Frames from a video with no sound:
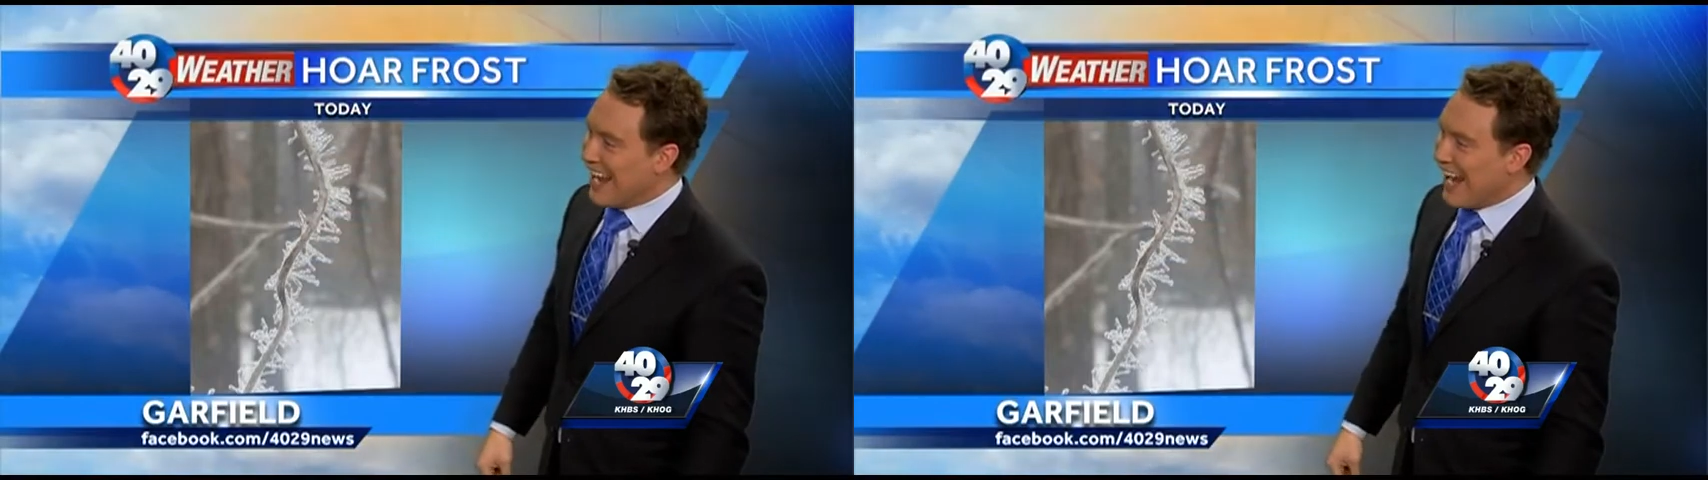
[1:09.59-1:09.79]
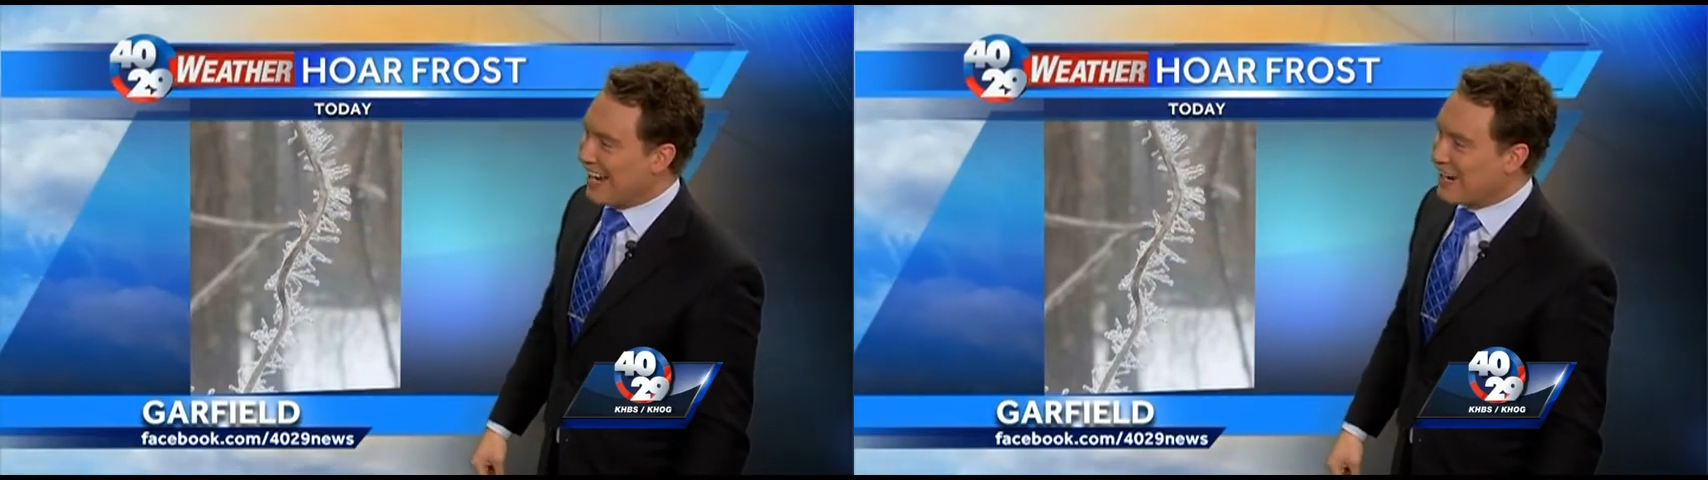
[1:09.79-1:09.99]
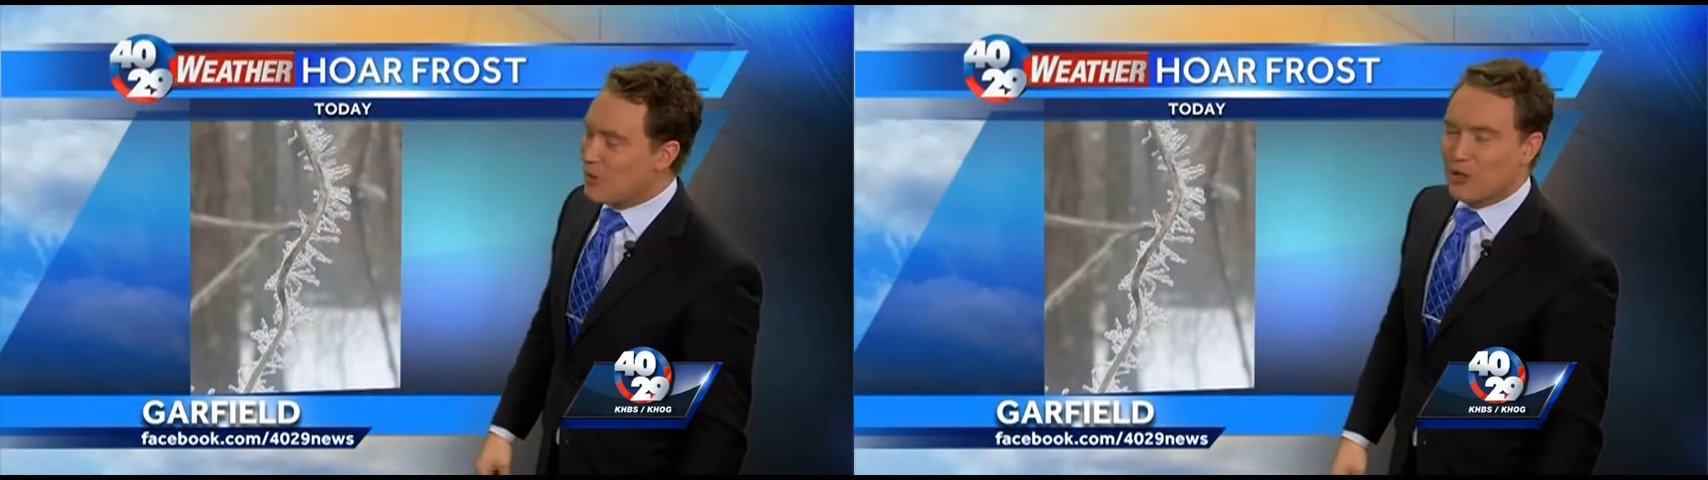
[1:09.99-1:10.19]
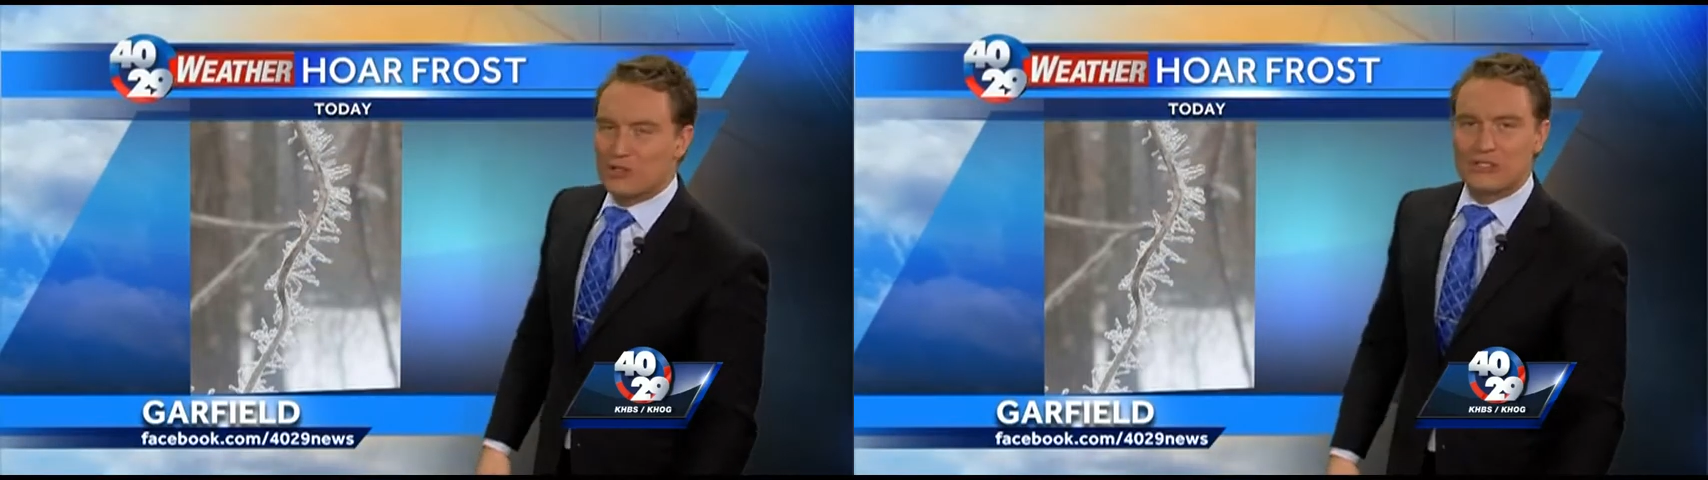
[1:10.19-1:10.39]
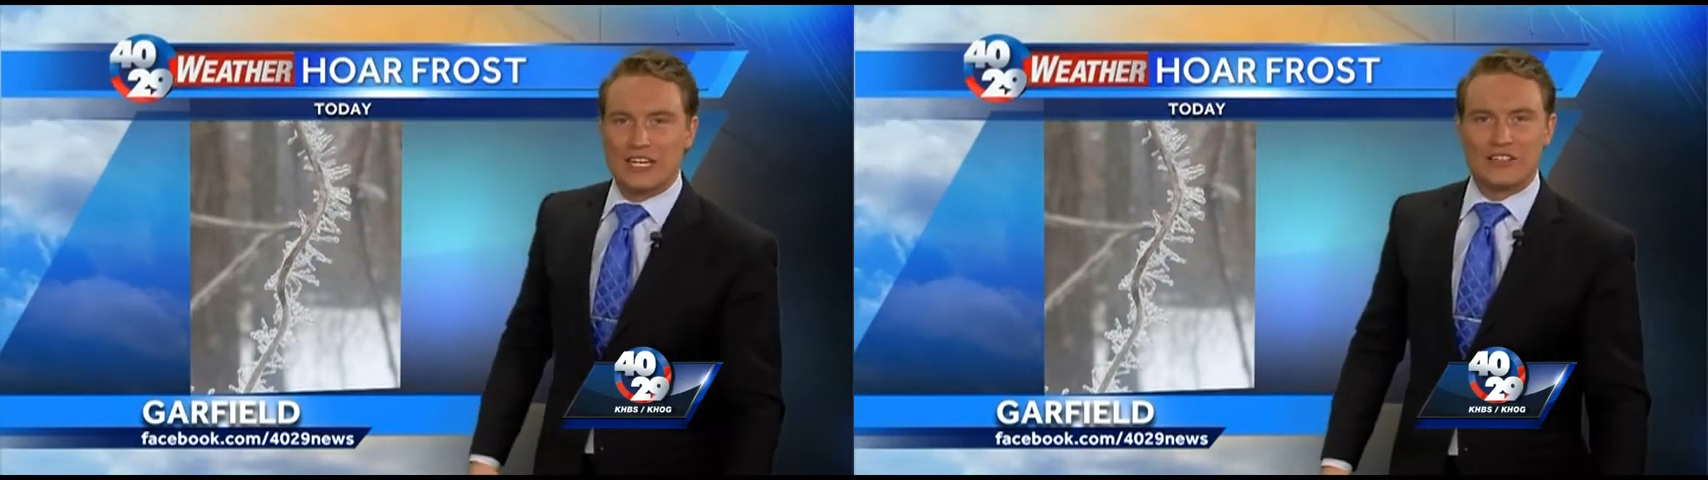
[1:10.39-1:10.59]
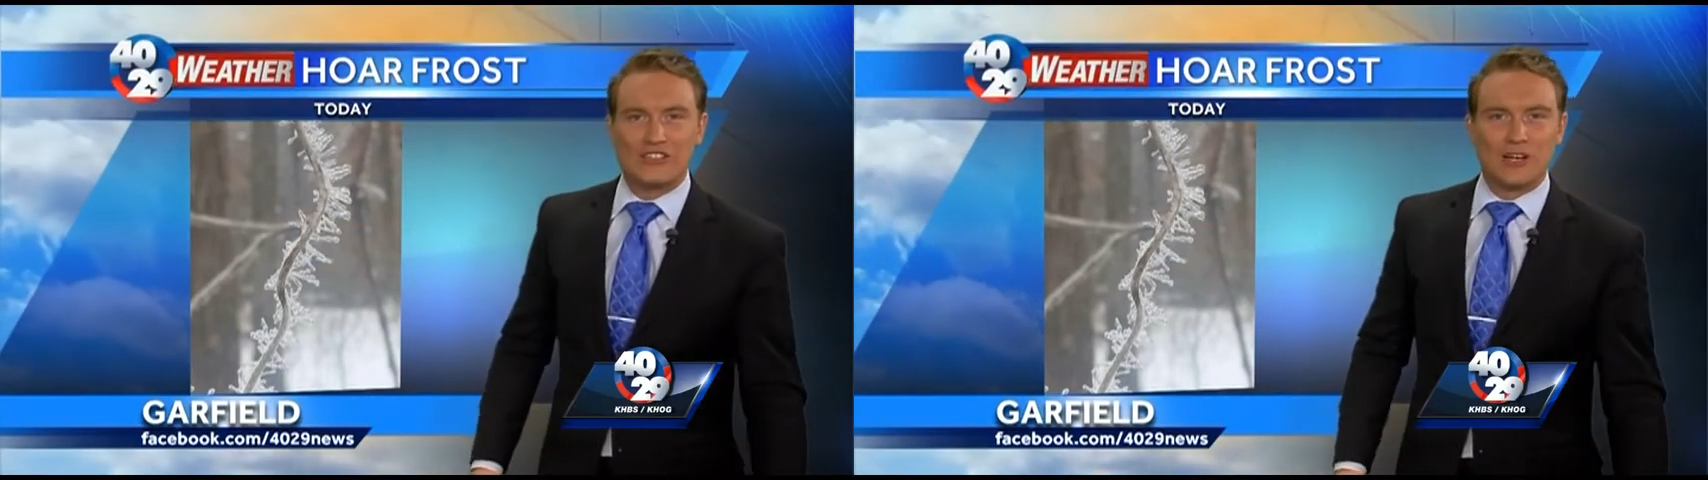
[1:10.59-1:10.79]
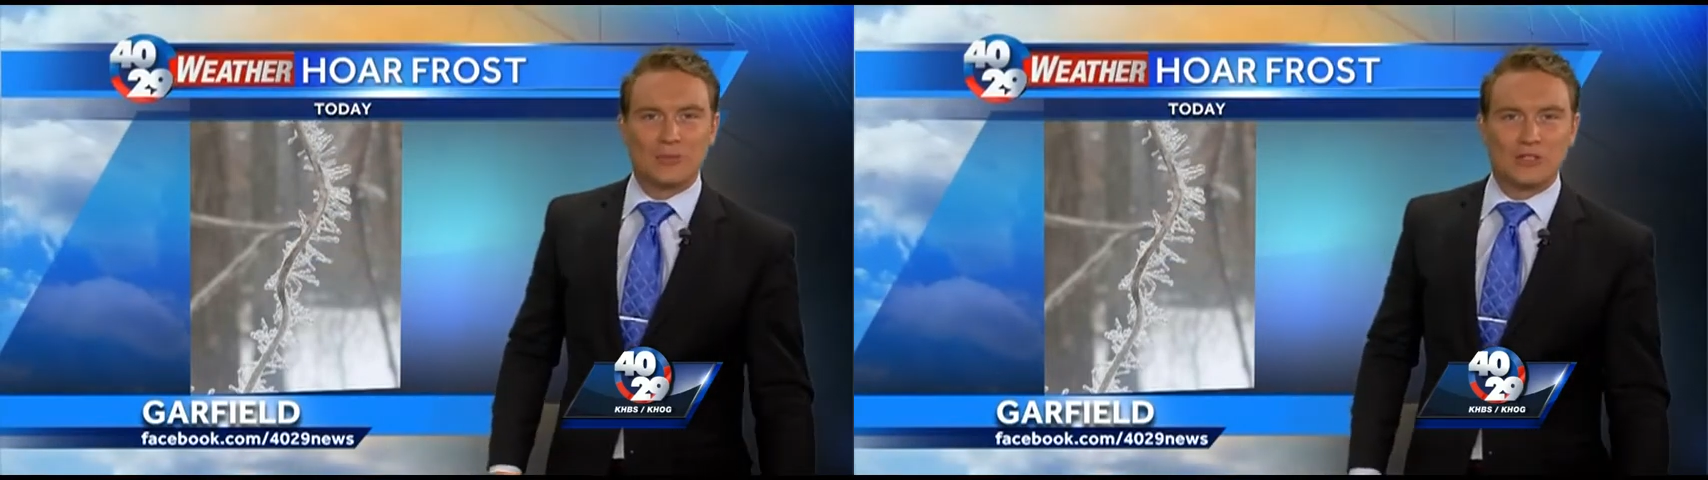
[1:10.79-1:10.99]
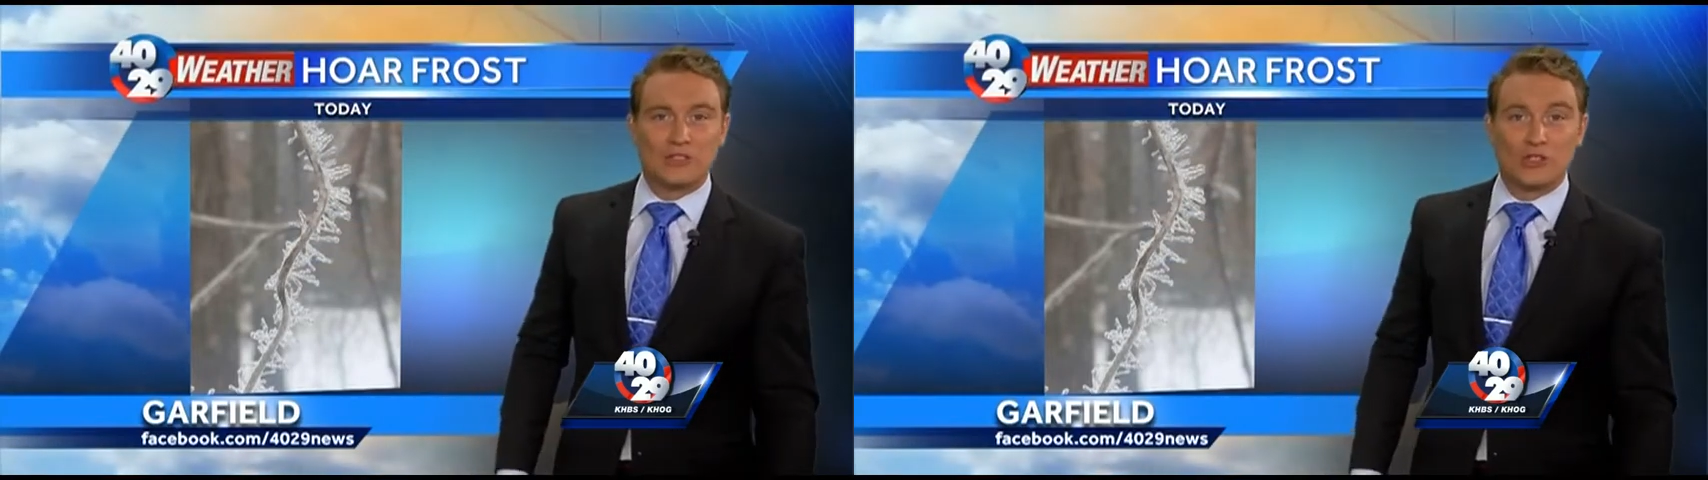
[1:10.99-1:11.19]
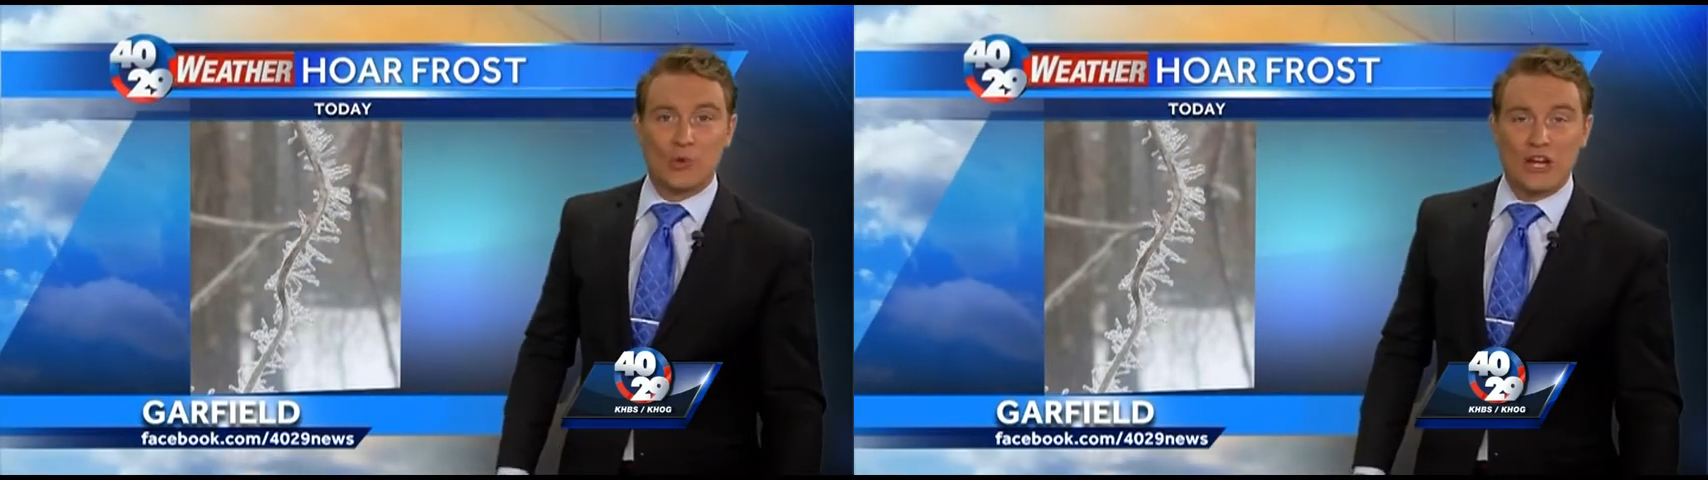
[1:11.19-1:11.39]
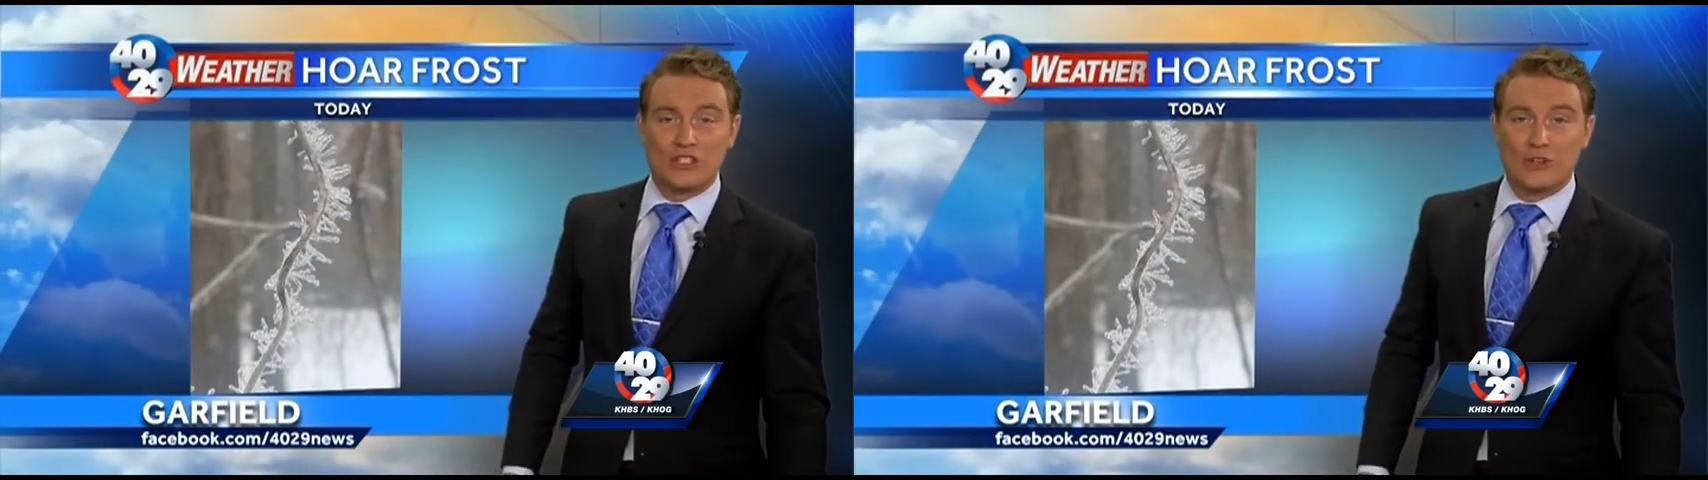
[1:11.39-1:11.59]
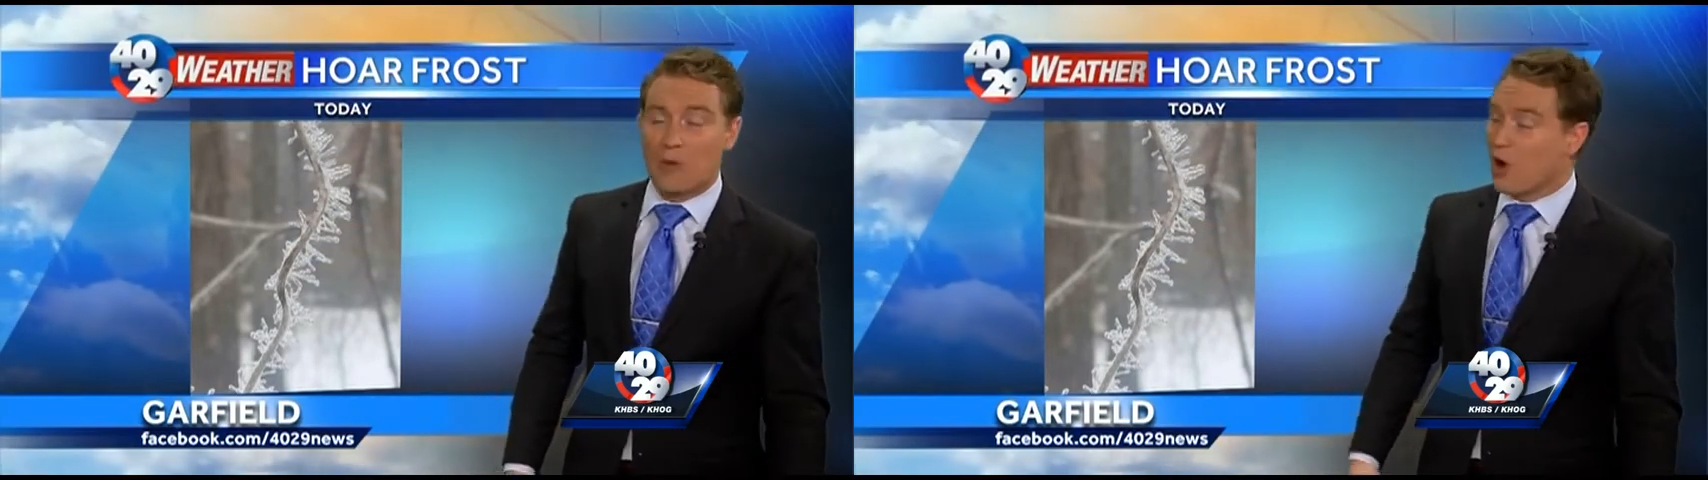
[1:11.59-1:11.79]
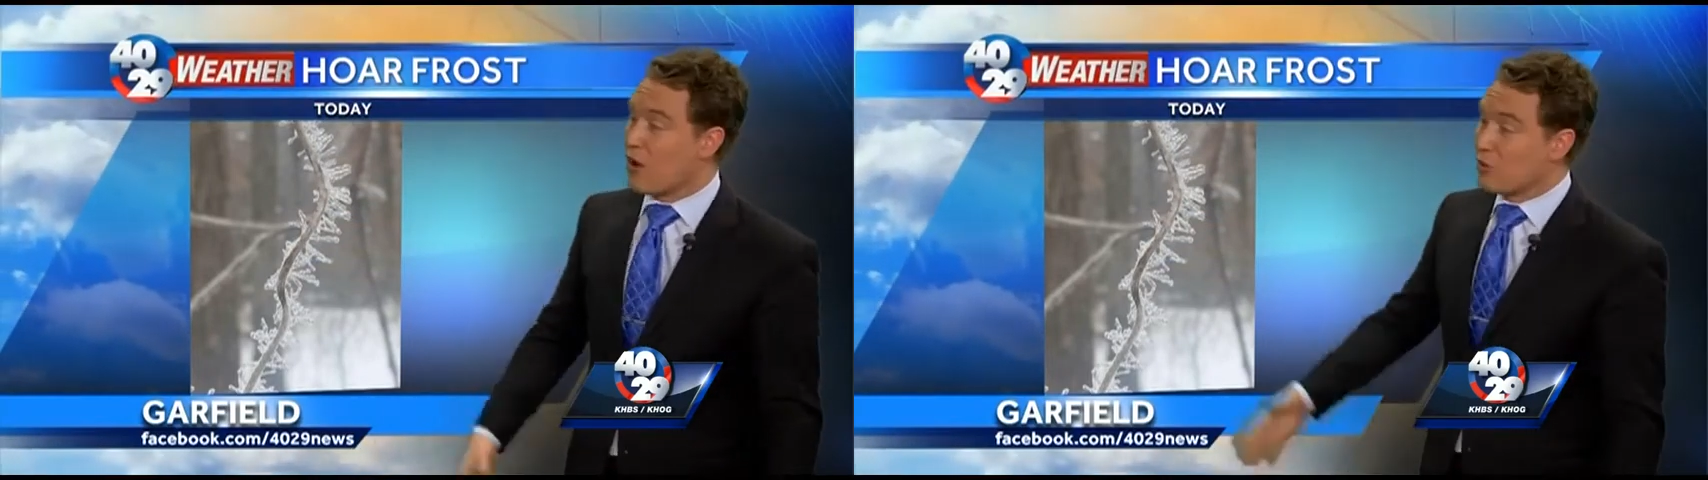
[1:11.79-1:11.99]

and uh, we could see a similar situation tomorrow.